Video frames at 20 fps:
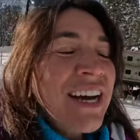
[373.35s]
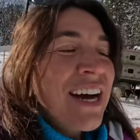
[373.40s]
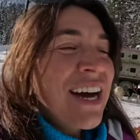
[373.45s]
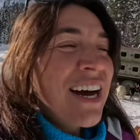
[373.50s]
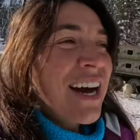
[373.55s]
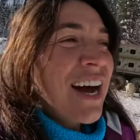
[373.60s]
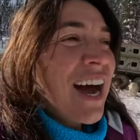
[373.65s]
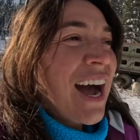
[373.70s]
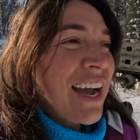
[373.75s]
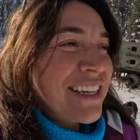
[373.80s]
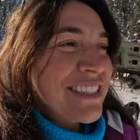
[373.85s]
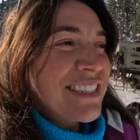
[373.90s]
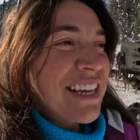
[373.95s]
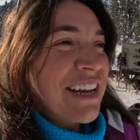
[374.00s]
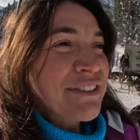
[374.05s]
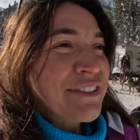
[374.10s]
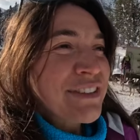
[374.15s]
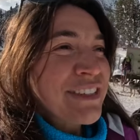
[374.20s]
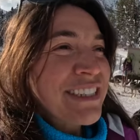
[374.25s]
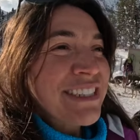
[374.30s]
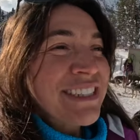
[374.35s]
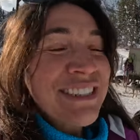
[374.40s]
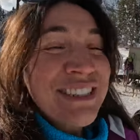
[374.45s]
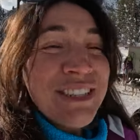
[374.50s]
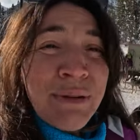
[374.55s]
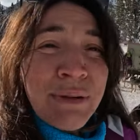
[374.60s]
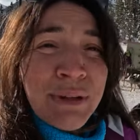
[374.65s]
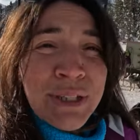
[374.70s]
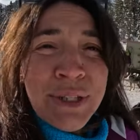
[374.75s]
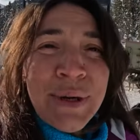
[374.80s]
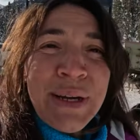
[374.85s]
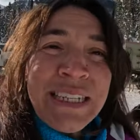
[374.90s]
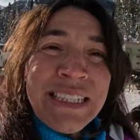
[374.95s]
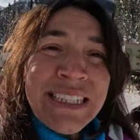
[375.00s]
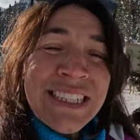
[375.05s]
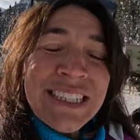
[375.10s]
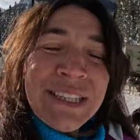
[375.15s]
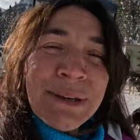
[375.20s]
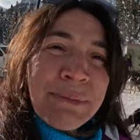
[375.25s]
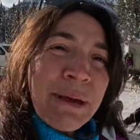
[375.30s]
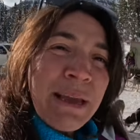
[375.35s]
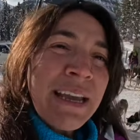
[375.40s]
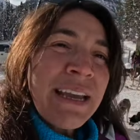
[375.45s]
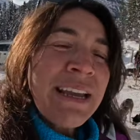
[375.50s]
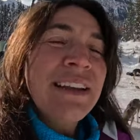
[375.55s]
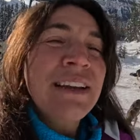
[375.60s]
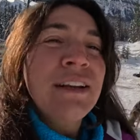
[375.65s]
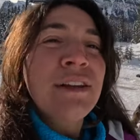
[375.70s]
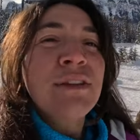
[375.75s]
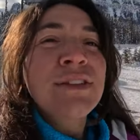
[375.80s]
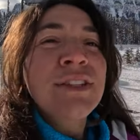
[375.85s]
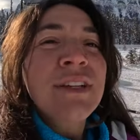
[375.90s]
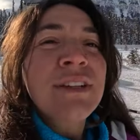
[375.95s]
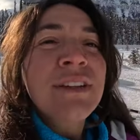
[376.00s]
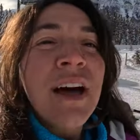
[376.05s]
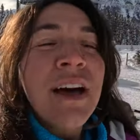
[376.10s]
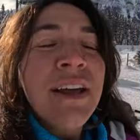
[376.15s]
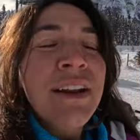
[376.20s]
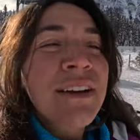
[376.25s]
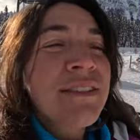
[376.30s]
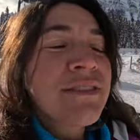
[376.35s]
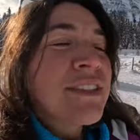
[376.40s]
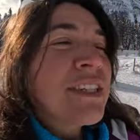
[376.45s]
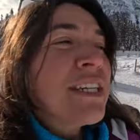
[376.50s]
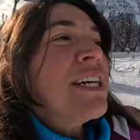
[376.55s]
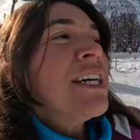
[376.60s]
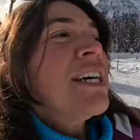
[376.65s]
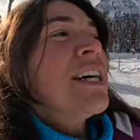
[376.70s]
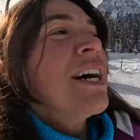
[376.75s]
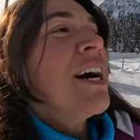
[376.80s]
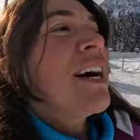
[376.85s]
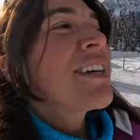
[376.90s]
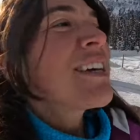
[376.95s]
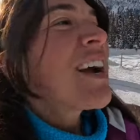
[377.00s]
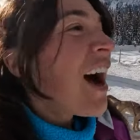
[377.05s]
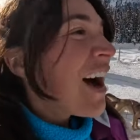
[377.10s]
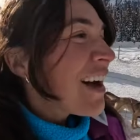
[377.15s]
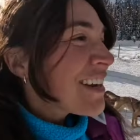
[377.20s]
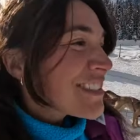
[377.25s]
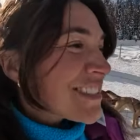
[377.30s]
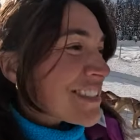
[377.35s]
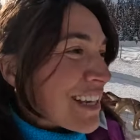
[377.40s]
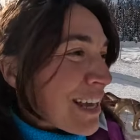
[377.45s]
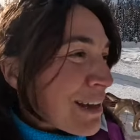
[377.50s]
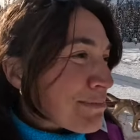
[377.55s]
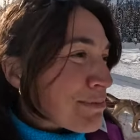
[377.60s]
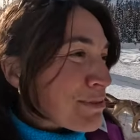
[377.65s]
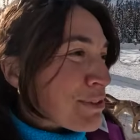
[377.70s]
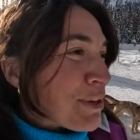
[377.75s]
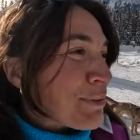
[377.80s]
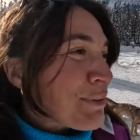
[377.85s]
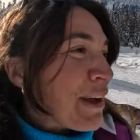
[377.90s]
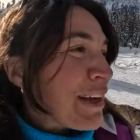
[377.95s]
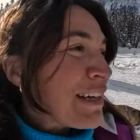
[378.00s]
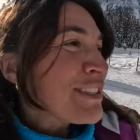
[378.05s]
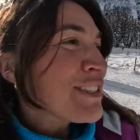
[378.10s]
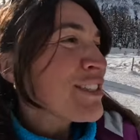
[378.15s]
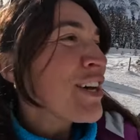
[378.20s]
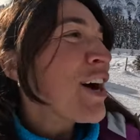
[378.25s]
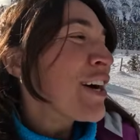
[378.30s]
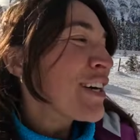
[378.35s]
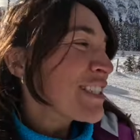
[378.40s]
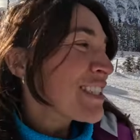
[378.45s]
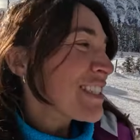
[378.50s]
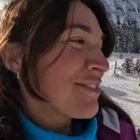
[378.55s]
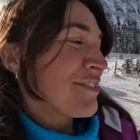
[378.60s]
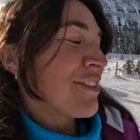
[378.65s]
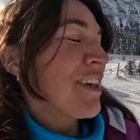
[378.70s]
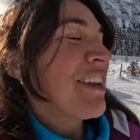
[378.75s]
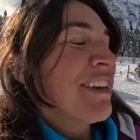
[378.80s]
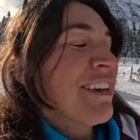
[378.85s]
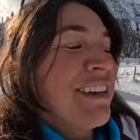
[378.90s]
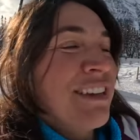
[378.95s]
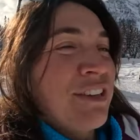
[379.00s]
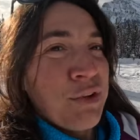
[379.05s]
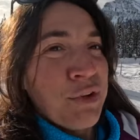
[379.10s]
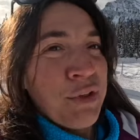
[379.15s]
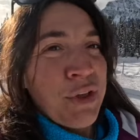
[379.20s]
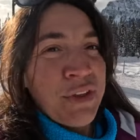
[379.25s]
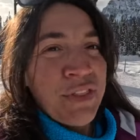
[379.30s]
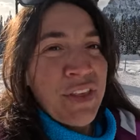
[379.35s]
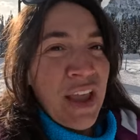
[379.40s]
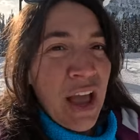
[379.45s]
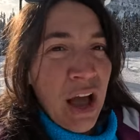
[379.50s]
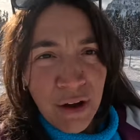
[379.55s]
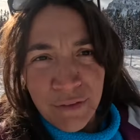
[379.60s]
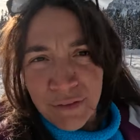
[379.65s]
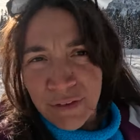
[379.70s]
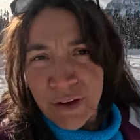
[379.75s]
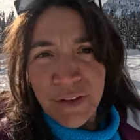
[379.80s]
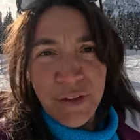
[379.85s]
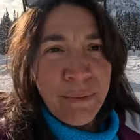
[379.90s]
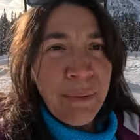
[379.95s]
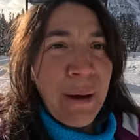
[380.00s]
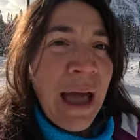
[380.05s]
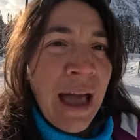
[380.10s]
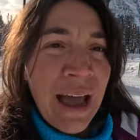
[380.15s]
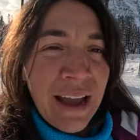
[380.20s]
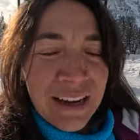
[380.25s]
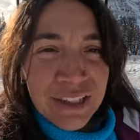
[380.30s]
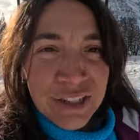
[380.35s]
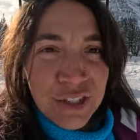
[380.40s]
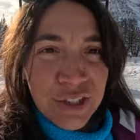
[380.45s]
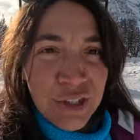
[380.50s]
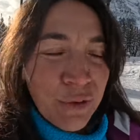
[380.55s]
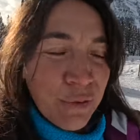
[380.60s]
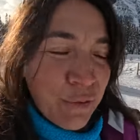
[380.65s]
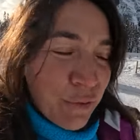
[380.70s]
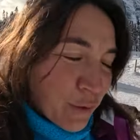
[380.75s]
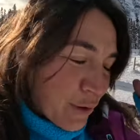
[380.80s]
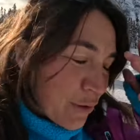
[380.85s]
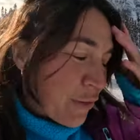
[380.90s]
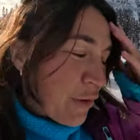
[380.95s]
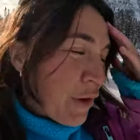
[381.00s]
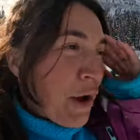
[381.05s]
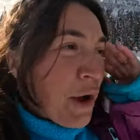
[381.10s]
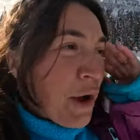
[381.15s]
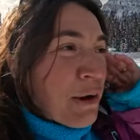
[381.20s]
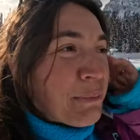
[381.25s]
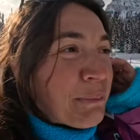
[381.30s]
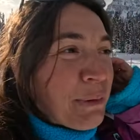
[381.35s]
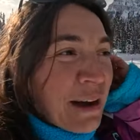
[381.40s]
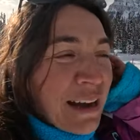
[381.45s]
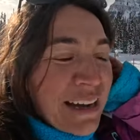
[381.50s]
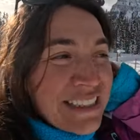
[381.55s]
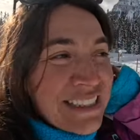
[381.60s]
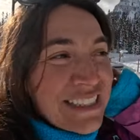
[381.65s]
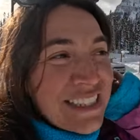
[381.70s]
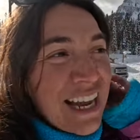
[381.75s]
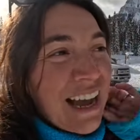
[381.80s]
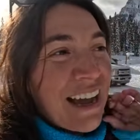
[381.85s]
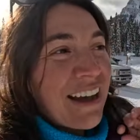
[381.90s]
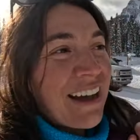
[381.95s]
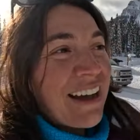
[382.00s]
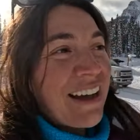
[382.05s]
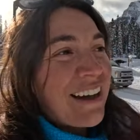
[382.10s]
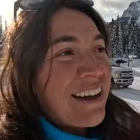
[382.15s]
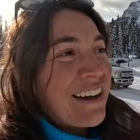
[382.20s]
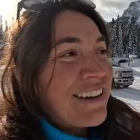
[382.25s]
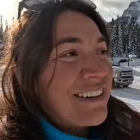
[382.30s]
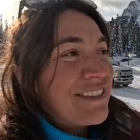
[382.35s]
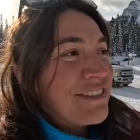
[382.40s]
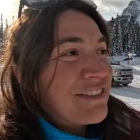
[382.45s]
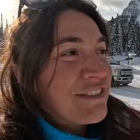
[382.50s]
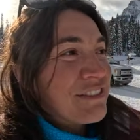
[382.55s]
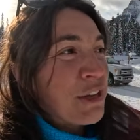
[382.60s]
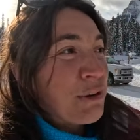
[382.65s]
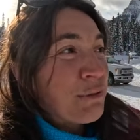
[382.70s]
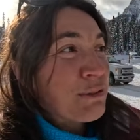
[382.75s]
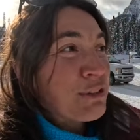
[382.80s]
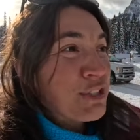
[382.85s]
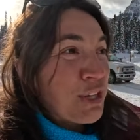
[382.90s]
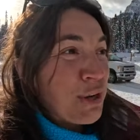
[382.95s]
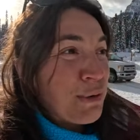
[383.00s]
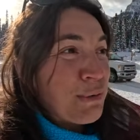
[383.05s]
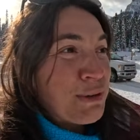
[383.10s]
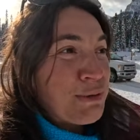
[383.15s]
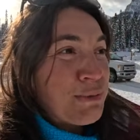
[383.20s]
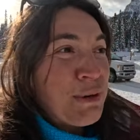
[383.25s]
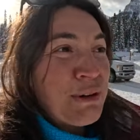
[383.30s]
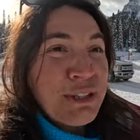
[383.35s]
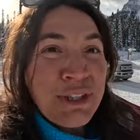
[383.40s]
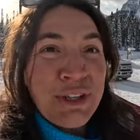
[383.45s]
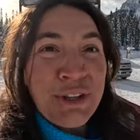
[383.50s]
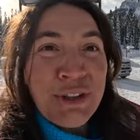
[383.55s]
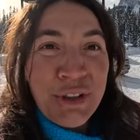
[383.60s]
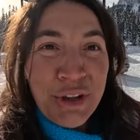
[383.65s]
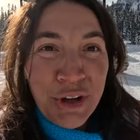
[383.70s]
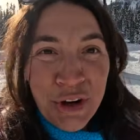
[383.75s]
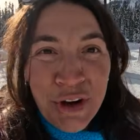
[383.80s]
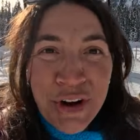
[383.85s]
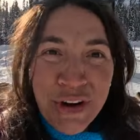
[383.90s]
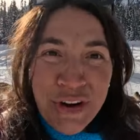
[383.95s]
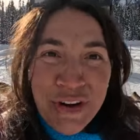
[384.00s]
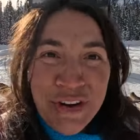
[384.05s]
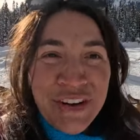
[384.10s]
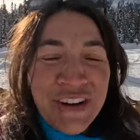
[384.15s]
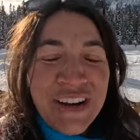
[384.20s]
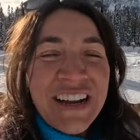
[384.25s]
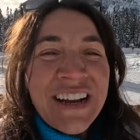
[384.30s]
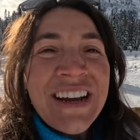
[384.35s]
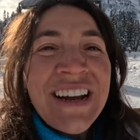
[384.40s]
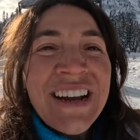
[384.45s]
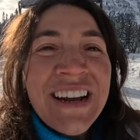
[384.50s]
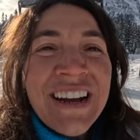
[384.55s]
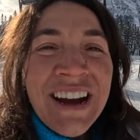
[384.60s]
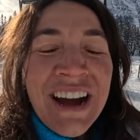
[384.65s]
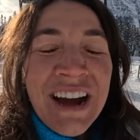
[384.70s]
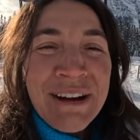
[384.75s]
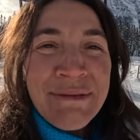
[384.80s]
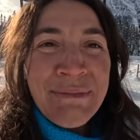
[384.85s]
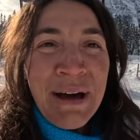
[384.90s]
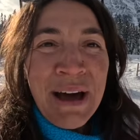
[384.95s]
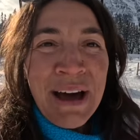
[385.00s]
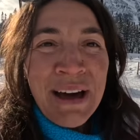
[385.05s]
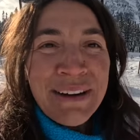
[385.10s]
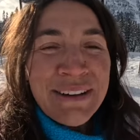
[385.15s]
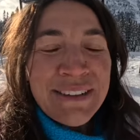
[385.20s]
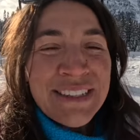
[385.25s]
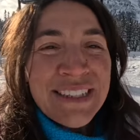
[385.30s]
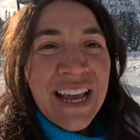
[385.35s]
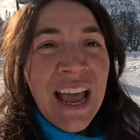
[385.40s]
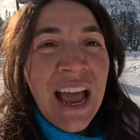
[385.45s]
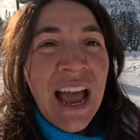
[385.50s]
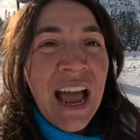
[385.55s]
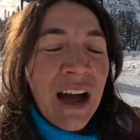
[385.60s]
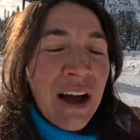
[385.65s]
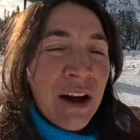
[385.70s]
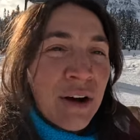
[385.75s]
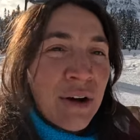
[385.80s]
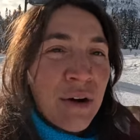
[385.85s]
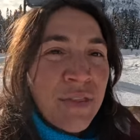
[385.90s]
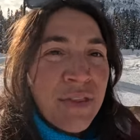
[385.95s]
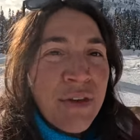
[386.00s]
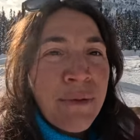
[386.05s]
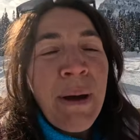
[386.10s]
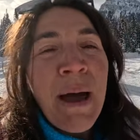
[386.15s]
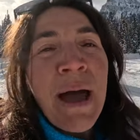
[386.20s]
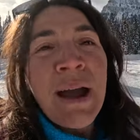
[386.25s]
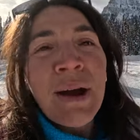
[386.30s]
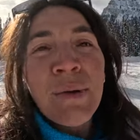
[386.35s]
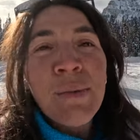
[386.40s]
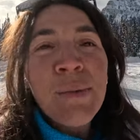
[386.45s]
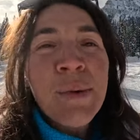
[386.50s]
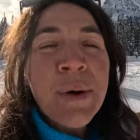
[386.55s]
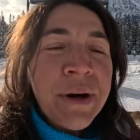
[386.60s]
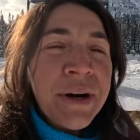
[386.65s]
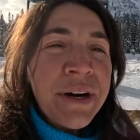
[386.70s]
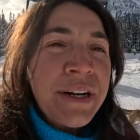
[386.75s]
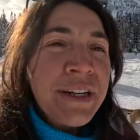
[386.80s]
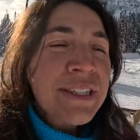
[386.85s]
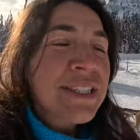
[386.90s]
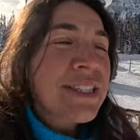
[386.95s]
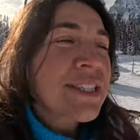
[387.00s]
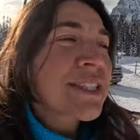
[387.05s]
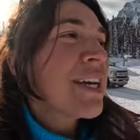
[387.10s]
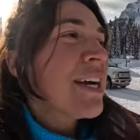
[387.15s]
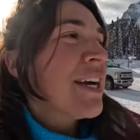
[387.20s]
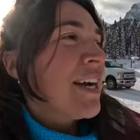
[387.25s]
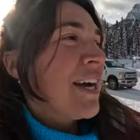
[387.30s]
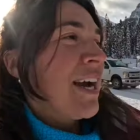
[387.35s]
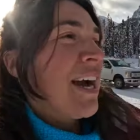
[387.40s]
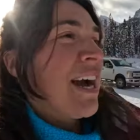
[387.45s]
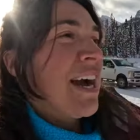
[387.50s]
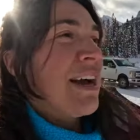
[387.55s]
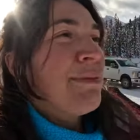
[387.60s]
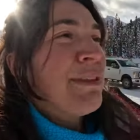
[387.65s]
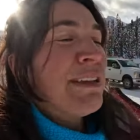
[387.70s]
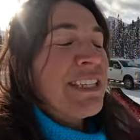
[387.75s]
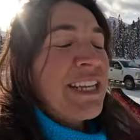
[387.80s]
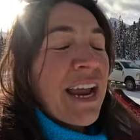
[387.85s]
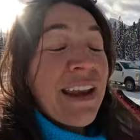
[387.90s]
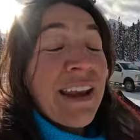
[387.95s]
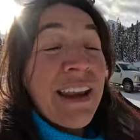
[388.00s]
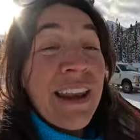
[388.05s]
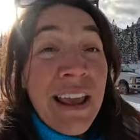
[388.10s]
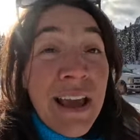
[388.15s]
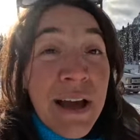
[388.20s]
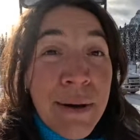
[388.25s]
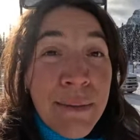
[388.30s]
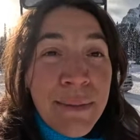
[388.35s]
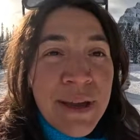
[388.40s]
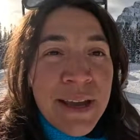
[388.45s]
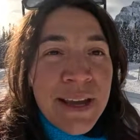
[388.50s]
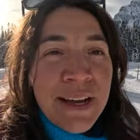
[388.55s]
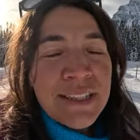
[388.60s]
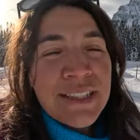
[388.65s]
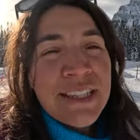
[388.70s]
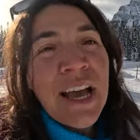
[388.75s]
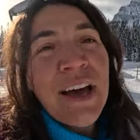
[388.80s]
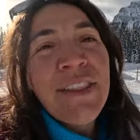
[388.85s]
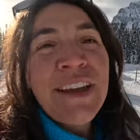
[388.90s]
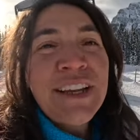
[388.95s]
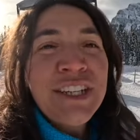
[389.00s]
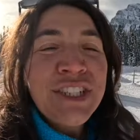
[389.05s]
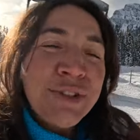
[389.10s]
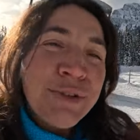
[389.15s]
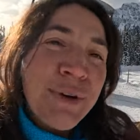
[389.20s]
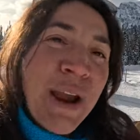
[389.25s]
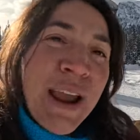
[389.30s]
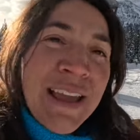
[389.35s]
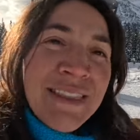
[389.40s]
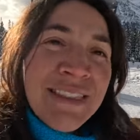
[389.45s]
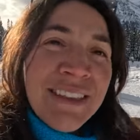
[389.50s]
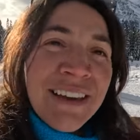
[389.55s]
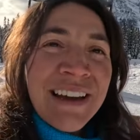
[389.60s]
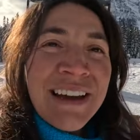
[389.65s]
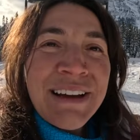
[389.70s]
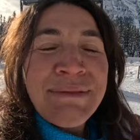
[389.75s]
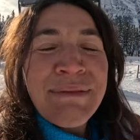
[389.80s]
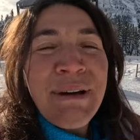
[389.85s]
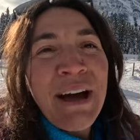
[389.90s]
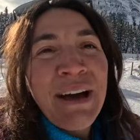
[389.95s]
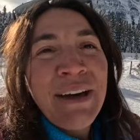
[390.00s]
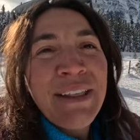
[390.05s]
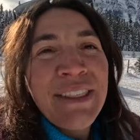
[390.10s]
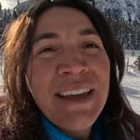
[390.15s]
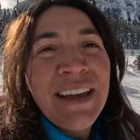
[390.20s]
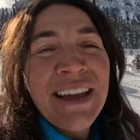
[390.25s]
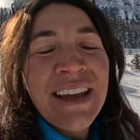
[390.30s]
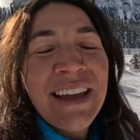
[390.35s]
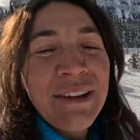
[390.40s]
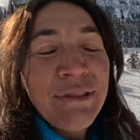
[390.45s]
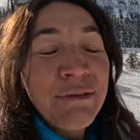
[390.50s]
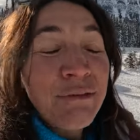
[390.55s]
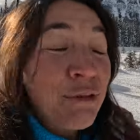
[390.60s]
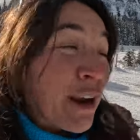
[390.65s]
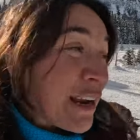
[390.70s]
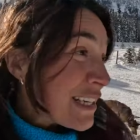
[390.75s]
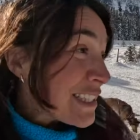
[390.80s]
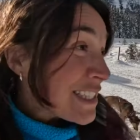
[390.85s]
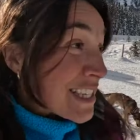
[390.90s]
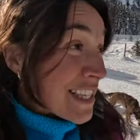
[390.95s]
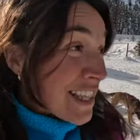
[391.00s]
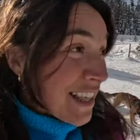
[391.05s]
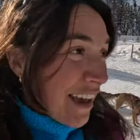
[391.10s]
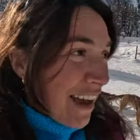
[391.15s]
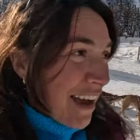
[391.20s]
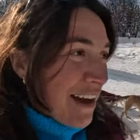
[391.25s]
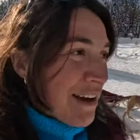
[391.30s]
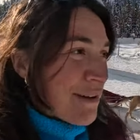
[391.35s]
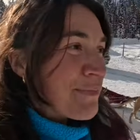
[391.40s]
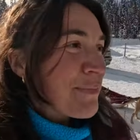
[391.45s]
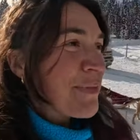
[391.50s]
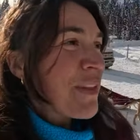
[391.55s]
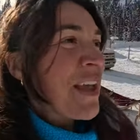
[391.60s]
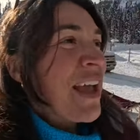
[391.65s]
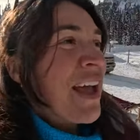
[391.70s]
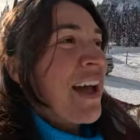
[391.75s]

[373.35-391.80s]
Uh, I definitely didn't know what to anticipate. You know, there's a lot of uh, concepts around dog sledding, you know, like the alpha of the pack and so forth but uh, there was so much more to learn about how the pack works, um, the dynamics, how they train them, how they race them.